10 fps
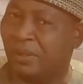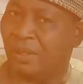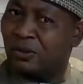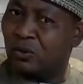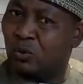
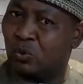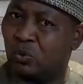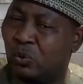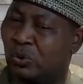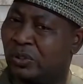
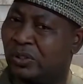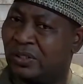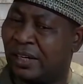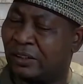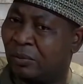So these
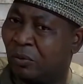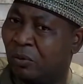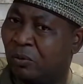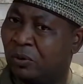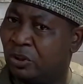are some
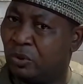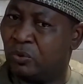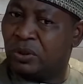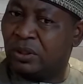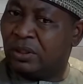of the
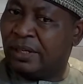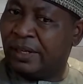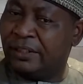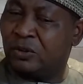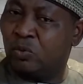issues.
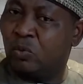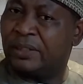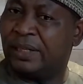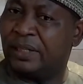That is one.